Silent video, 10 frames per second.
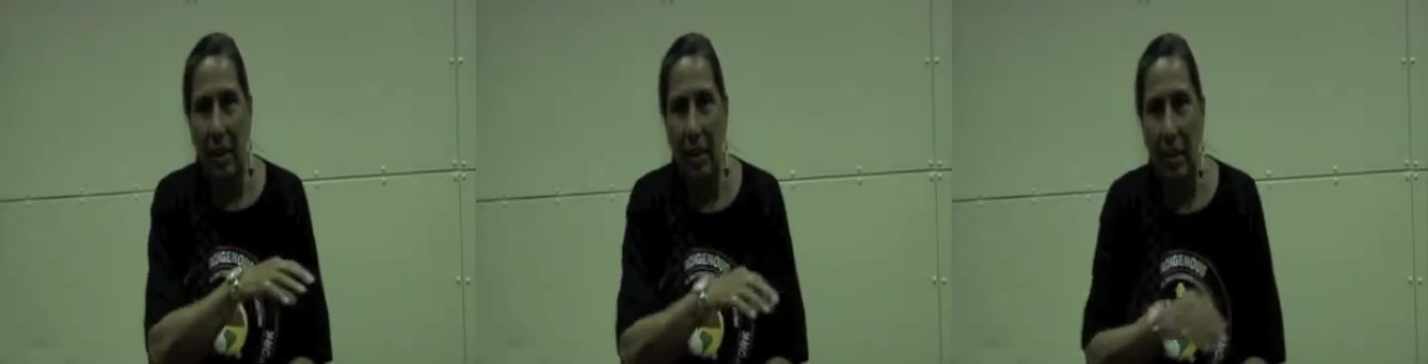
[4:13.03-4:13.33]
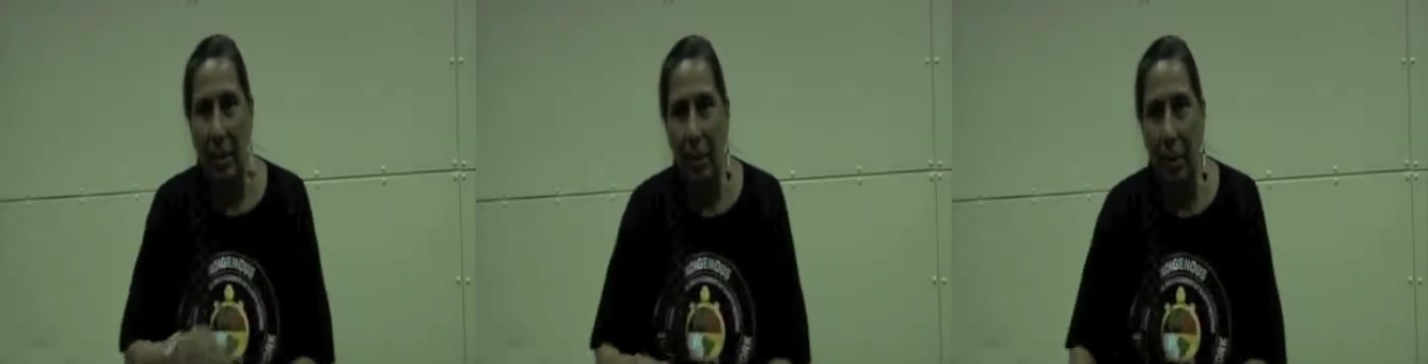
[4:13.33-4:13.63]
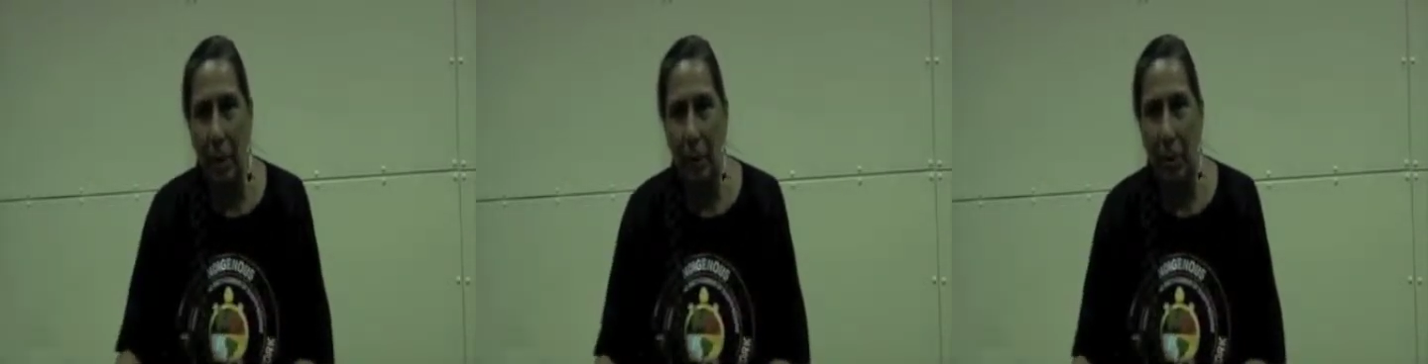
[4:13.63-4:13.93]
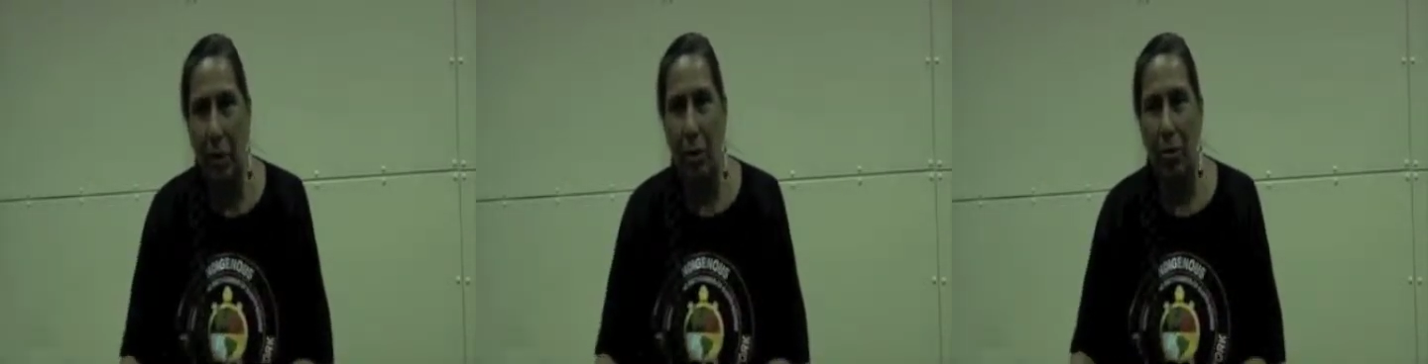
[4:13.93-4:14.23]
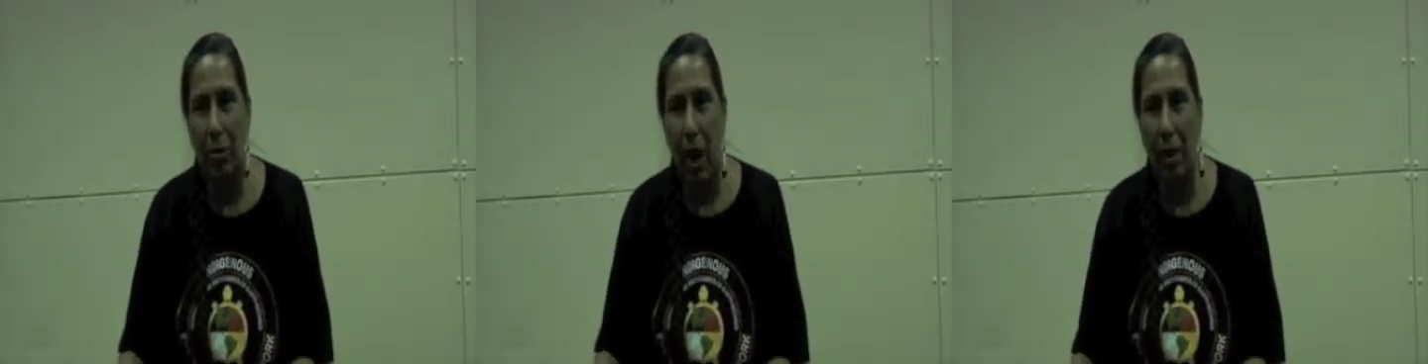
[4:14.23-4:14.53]
Little people who
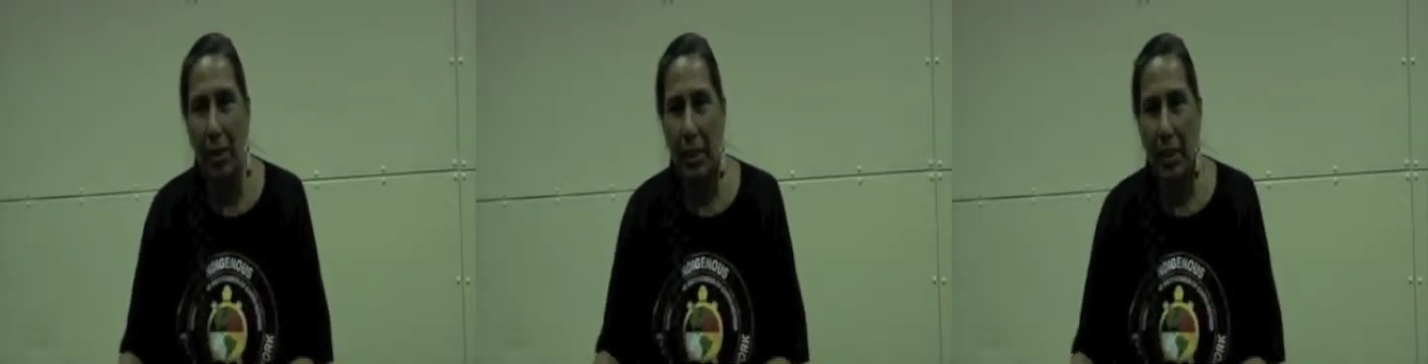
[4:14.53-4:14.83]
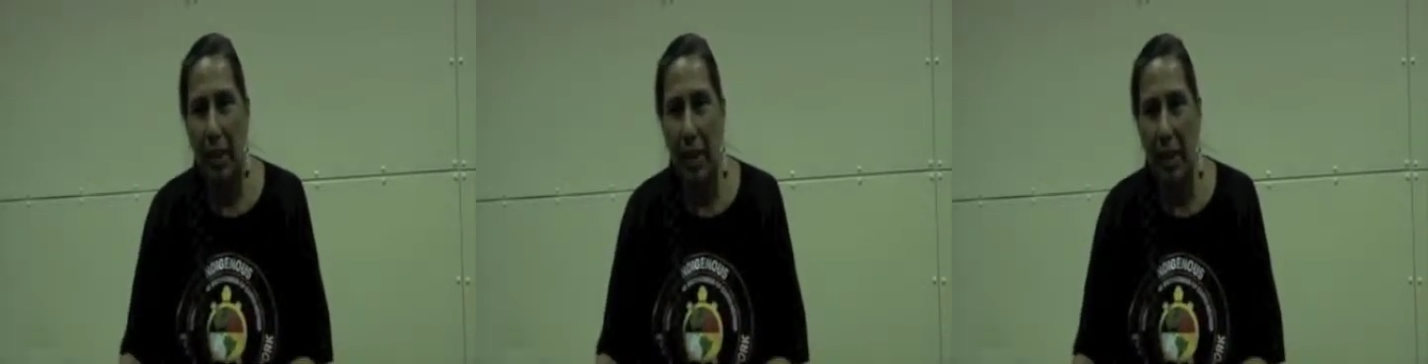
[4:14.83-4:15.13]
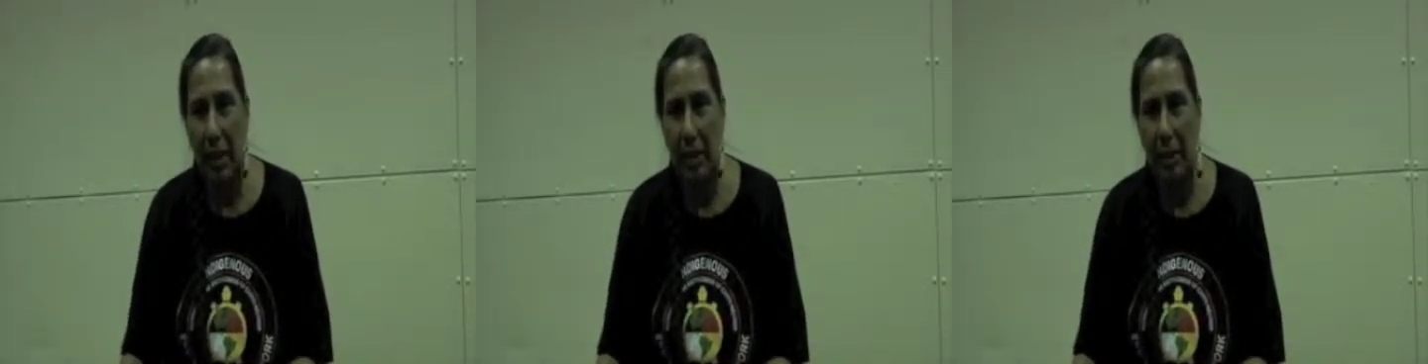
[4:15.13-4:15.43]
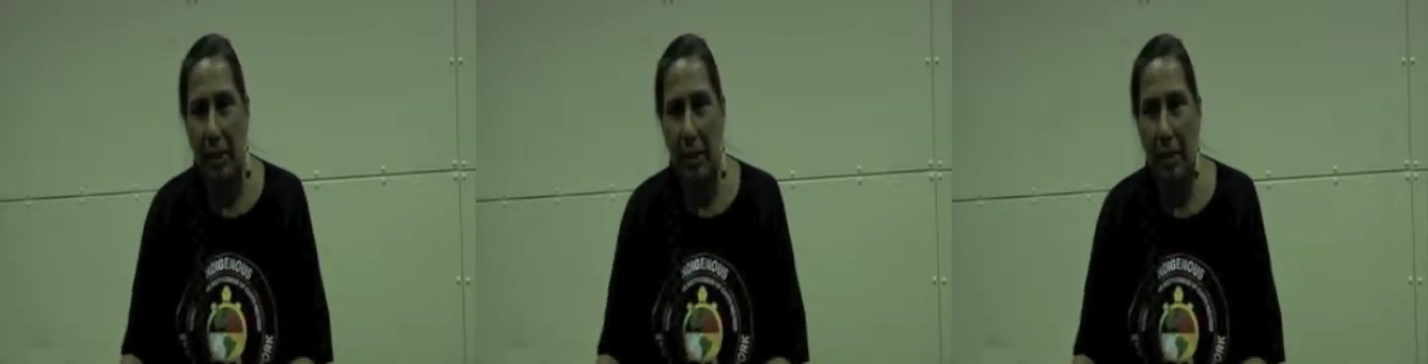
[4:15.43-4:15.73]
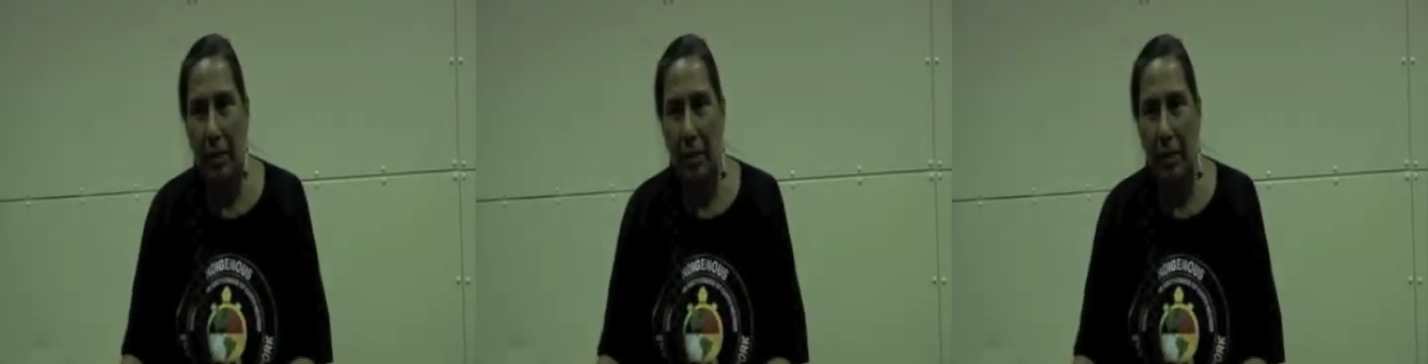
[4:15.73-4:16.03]
have lost their legs
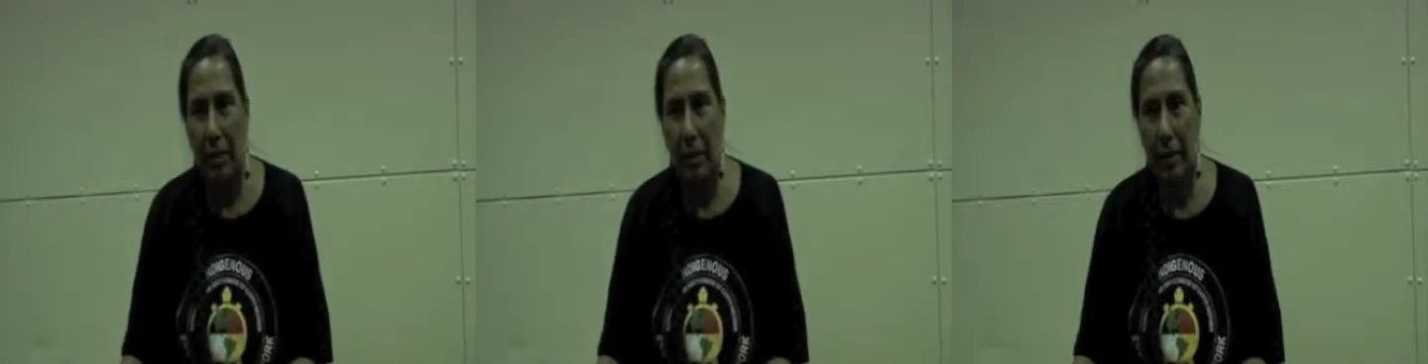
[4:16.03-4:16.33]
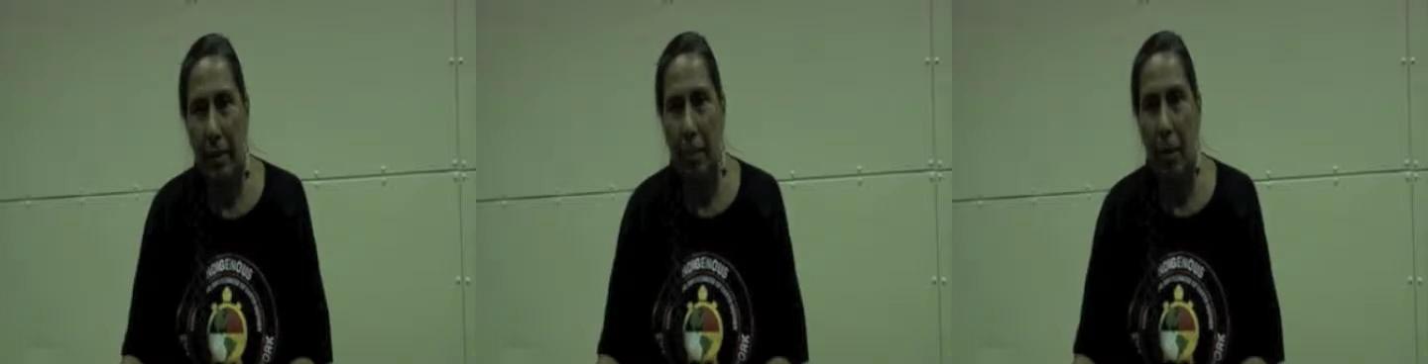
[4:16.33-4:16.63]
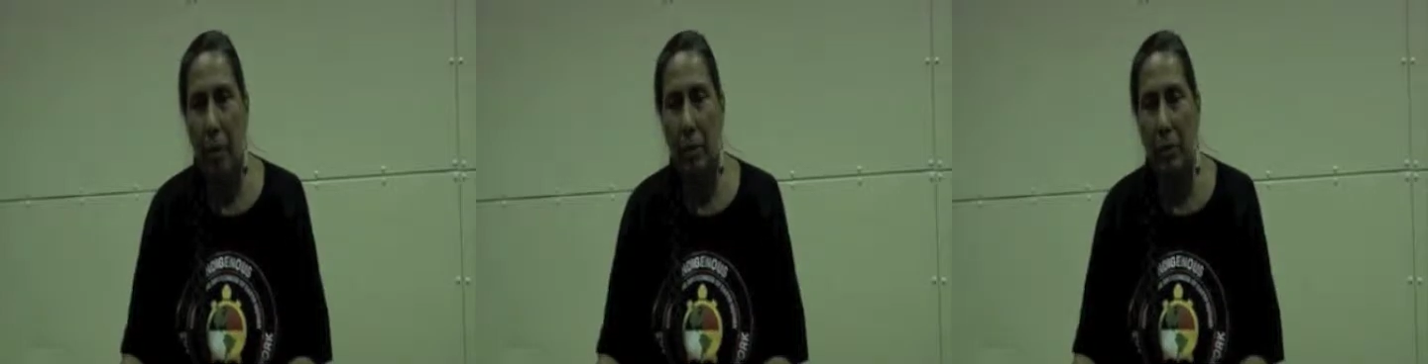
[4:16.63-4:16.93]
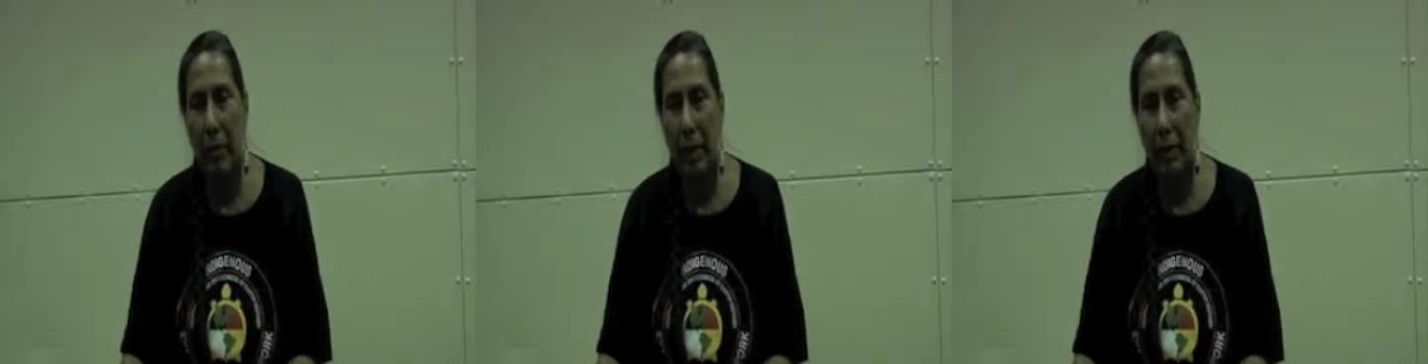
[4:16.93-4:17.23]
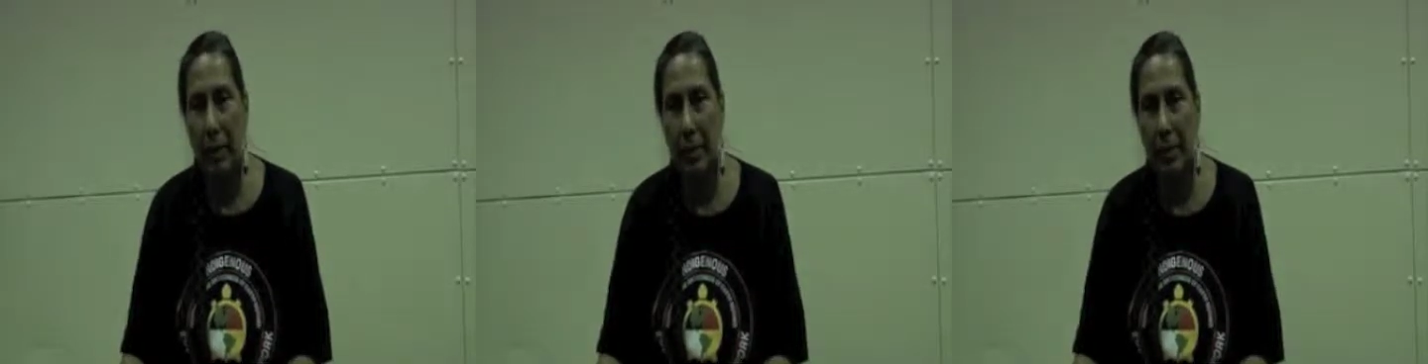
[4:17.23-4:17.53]
to bone
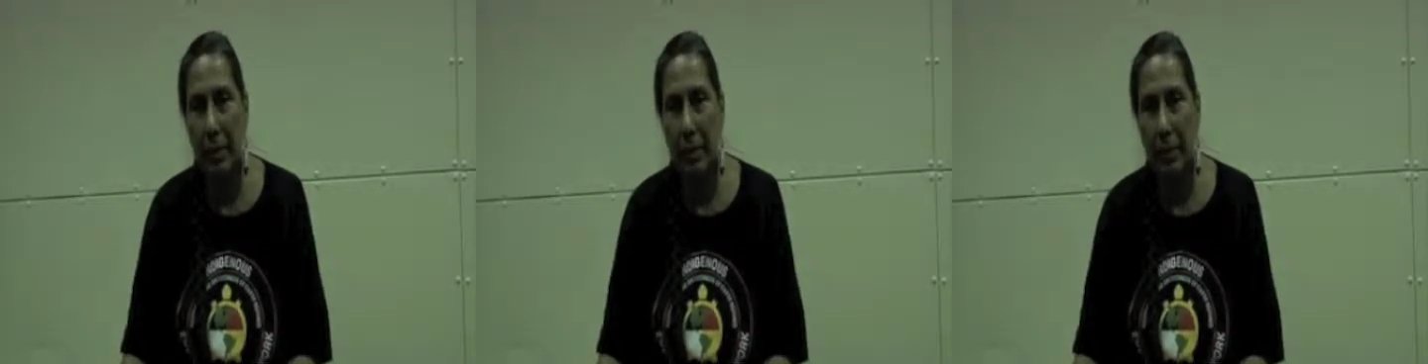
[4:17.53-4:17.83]
cancers.